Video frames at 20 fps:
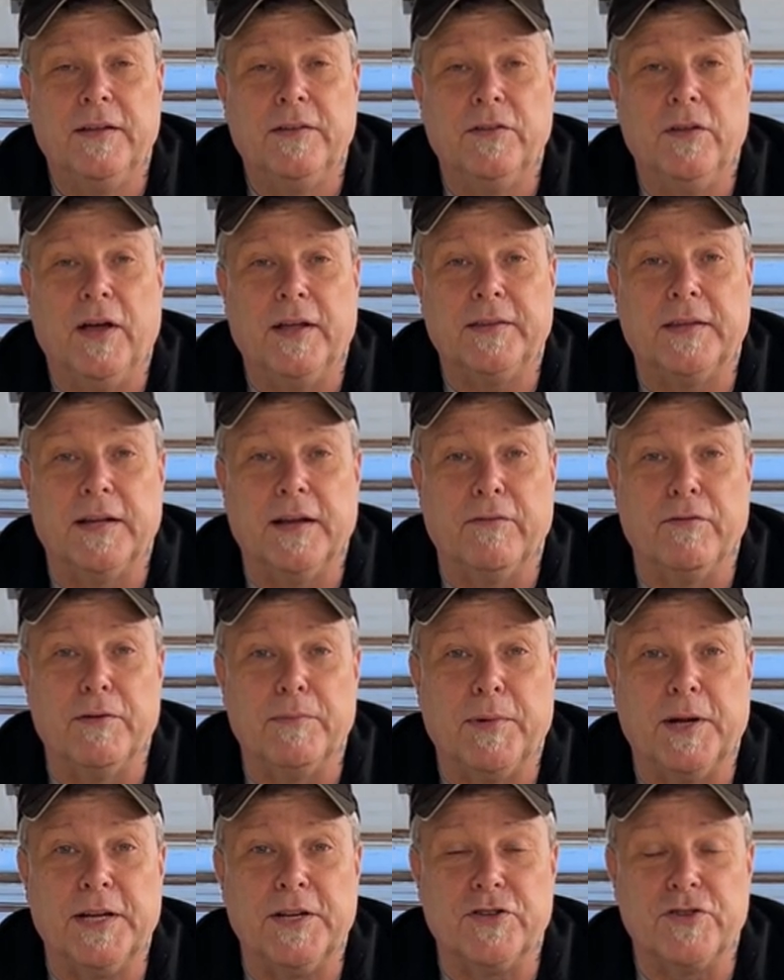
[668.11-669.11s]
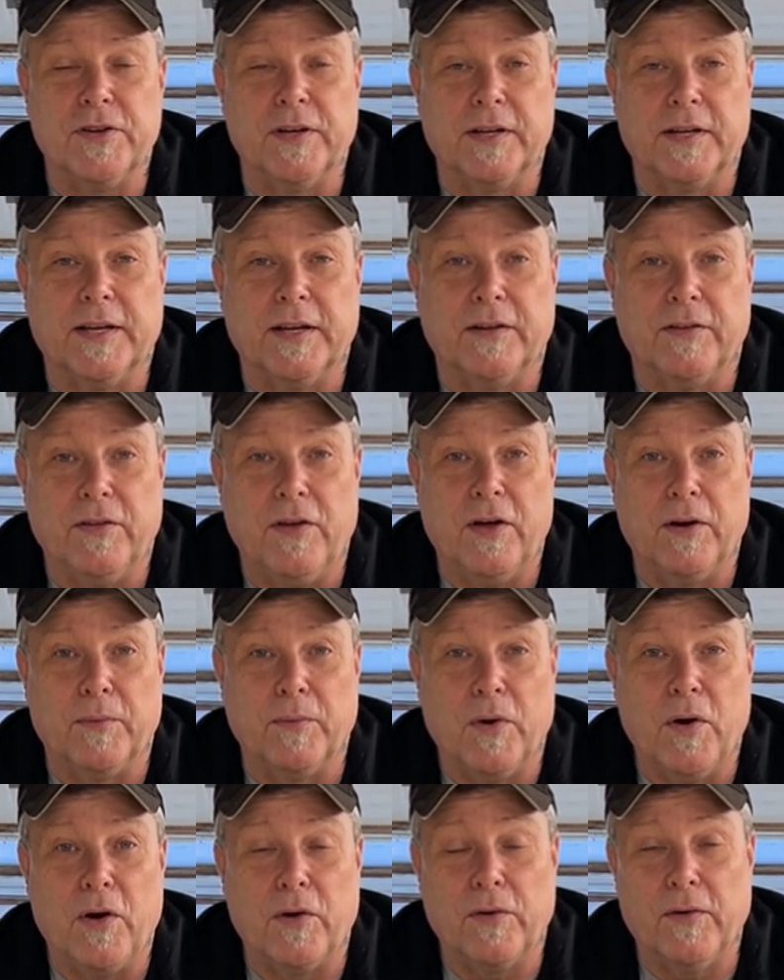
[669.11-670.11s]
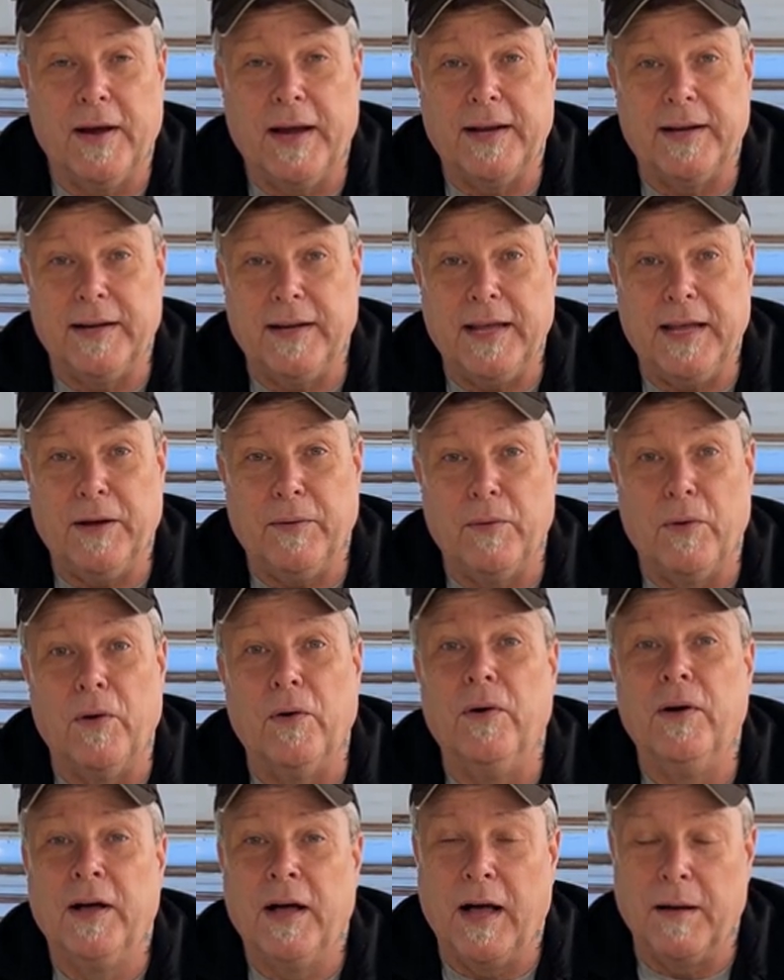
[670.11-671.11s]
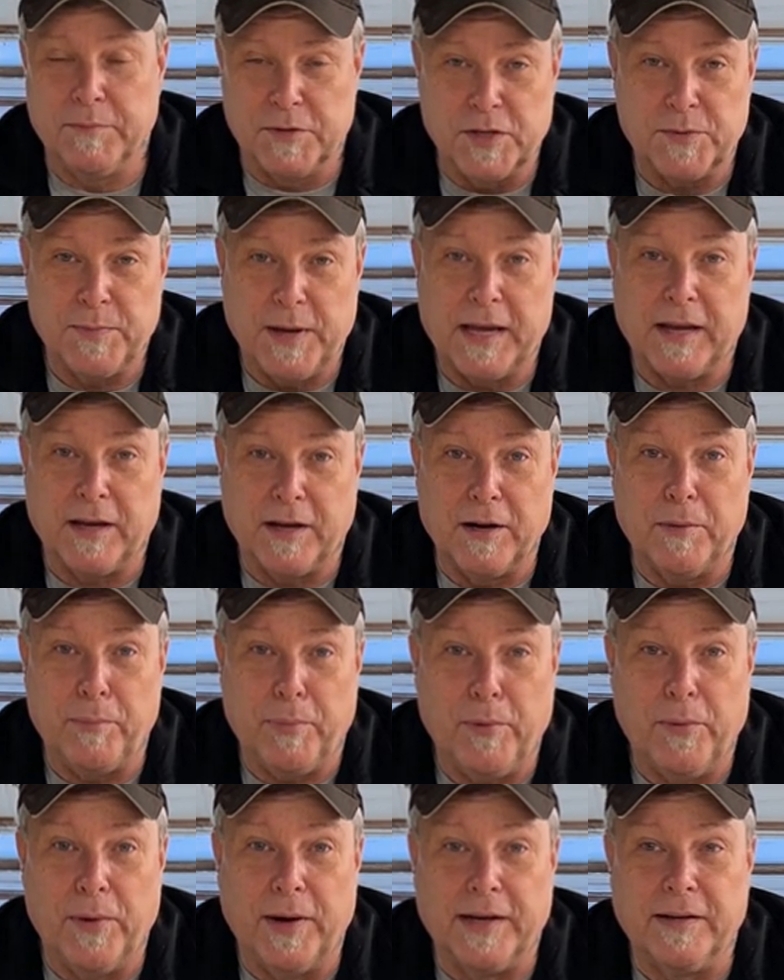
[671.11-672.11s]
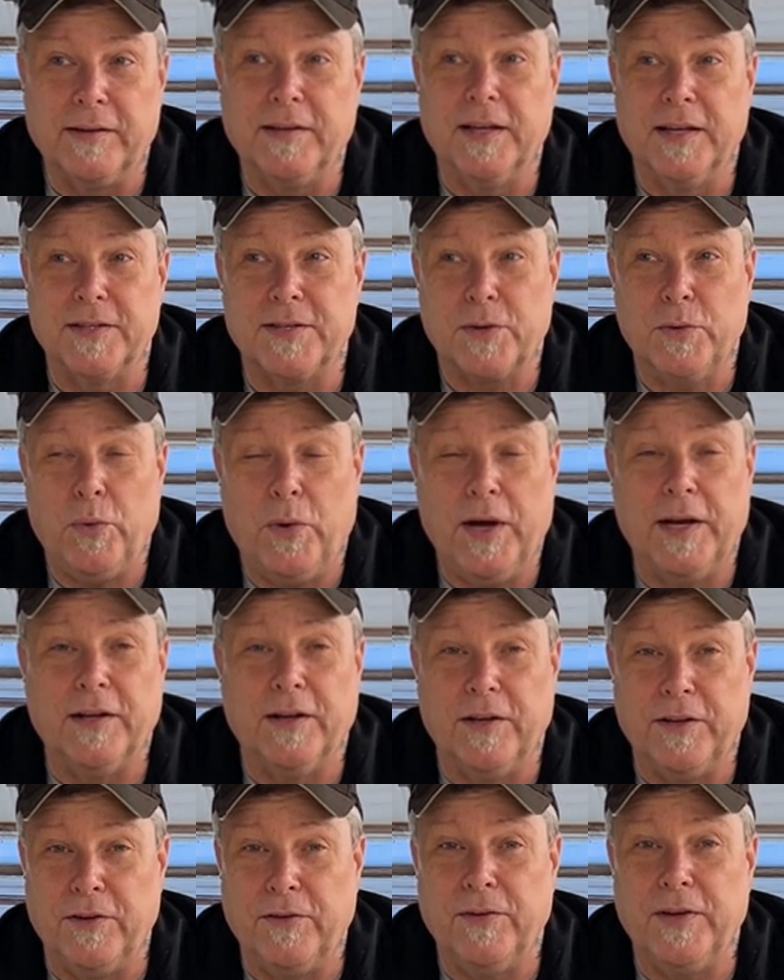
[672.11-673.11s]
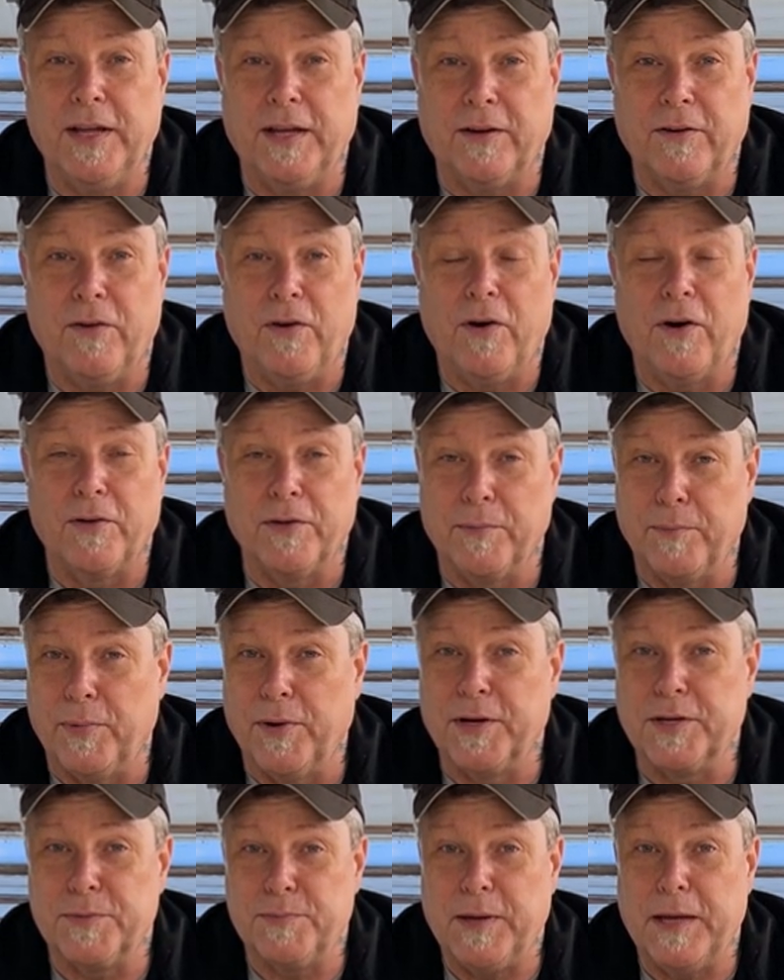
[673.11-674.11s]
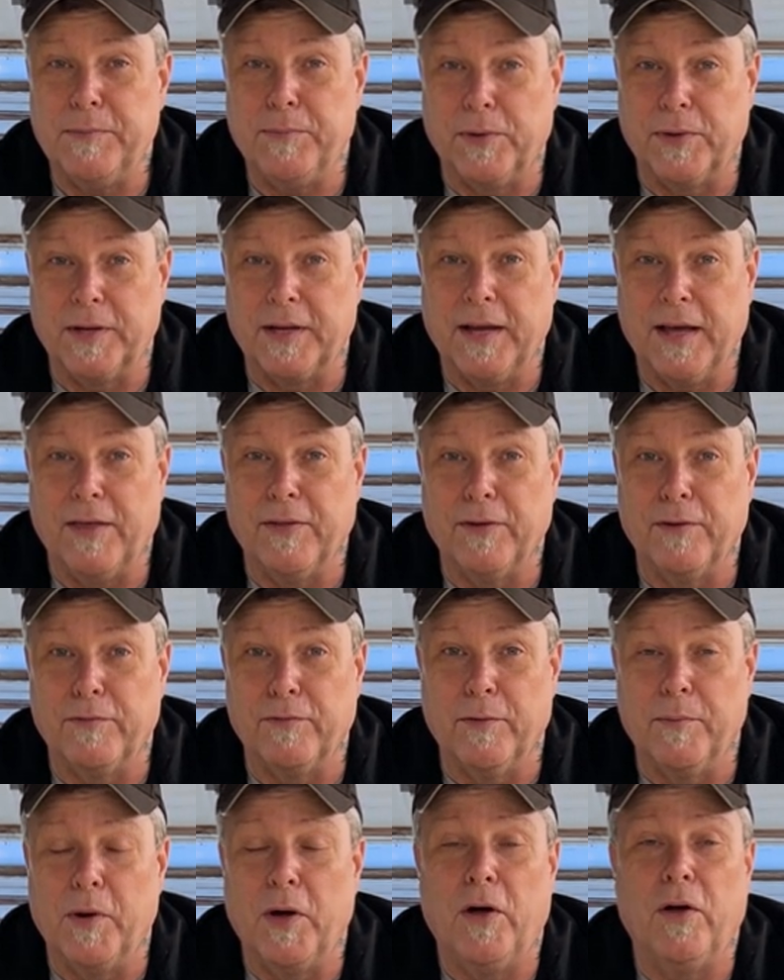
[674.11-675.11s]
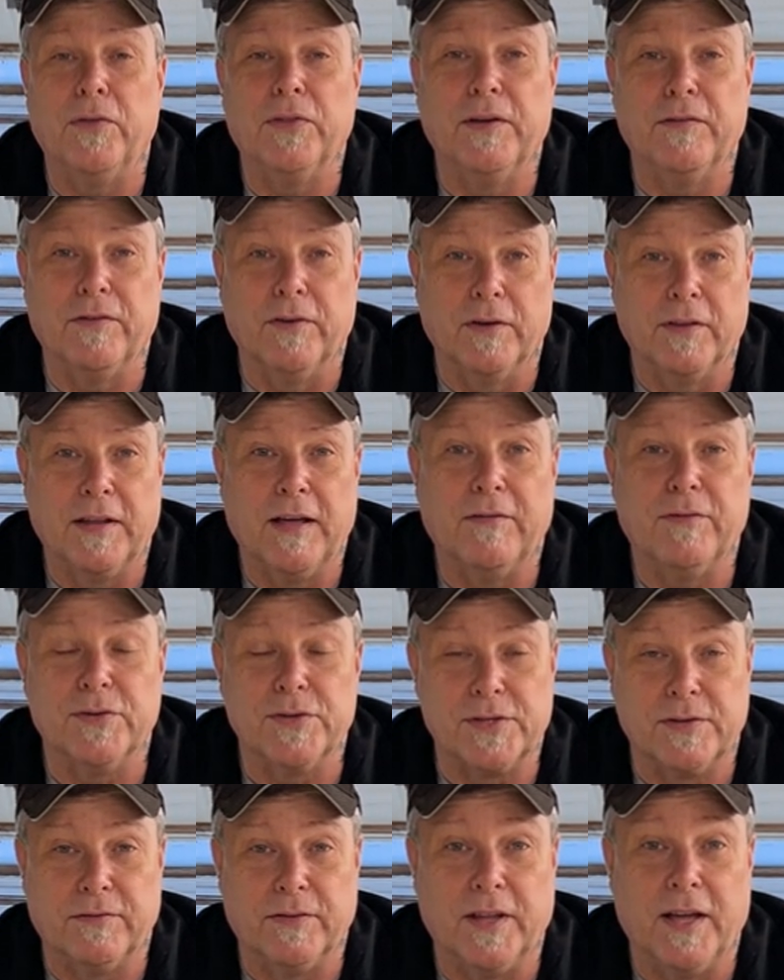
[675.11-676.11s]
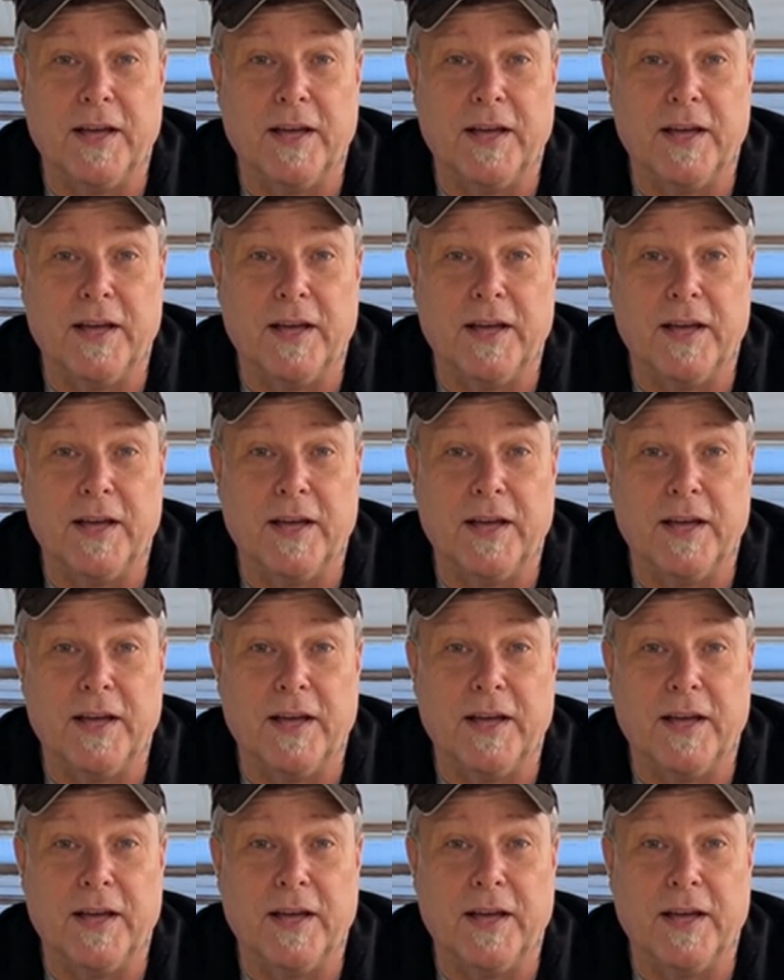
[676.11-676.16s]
Not that everybody shouldn't get along. We're all created equal. I'm just making a point. It's quite a unique car that brings people together from all different levels of